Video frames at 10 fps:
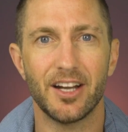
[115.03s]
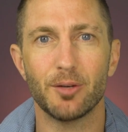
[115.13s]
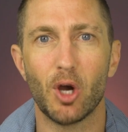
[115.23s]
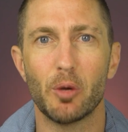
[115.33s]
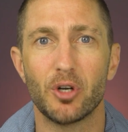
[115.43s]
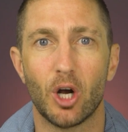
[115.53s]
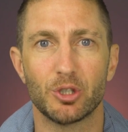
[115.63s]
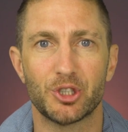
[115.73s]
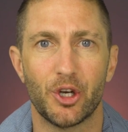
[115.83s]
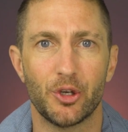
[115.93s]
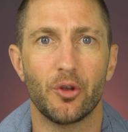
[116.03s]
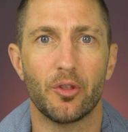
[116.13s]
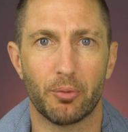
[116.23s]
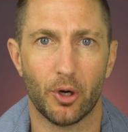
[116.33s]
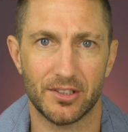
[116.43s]
In a moment, I'll show you
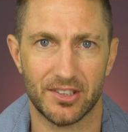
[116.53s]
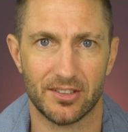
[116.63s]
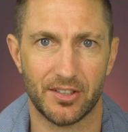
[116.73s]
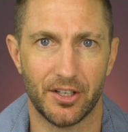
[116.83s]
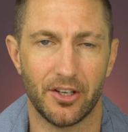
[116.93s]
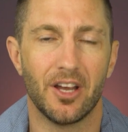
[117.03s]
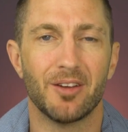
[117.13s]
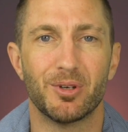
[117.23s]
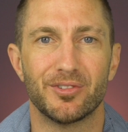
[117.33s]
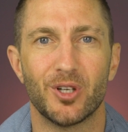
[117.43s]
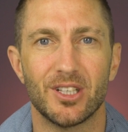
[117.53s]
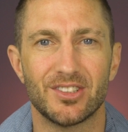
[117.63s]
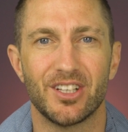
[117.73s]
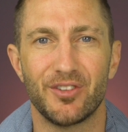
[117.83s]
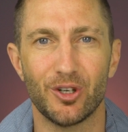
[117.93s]
the process here, but
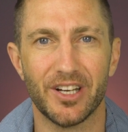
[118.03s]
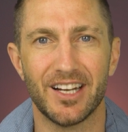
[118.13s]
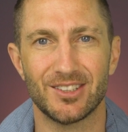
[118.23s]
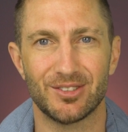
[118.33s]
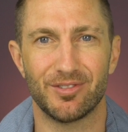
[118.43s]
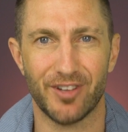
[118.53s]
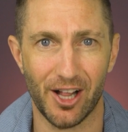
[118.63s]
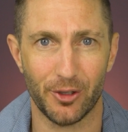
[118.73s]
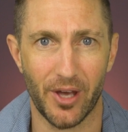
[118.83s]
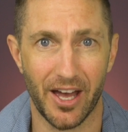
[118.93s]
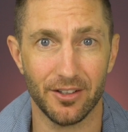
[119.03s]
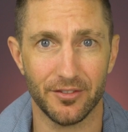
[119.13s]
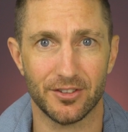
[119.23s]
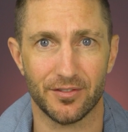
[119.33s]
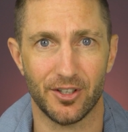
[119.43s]
first, if you're getting some value out of
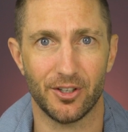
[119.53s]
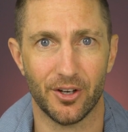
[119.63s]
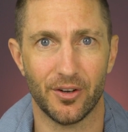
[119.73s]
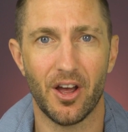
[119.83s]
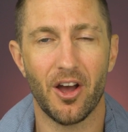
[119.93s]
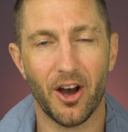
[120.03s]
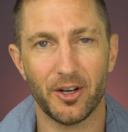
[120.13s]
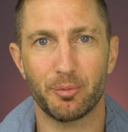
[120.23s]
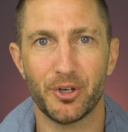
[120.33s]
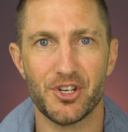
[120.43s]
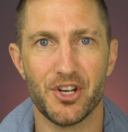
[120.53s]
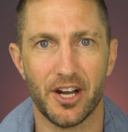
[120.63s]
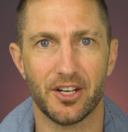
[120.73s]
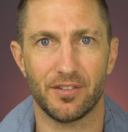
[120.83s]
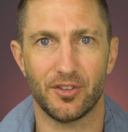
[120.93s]
this video, I'd
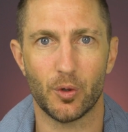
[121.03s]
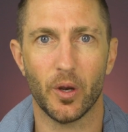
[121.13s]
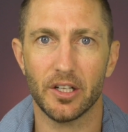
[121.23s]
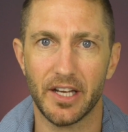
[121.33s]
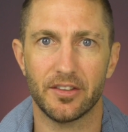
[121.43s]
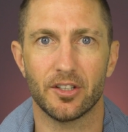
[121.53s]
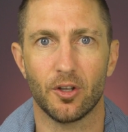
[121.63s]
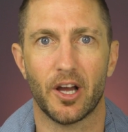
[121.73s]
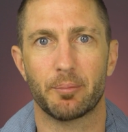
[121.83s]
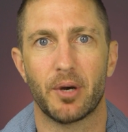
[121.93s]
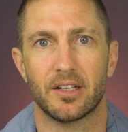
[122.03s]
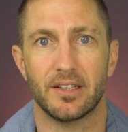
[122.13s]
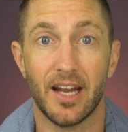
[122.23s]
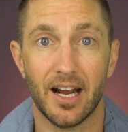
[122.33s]
appreciate it if you quickly hit the like button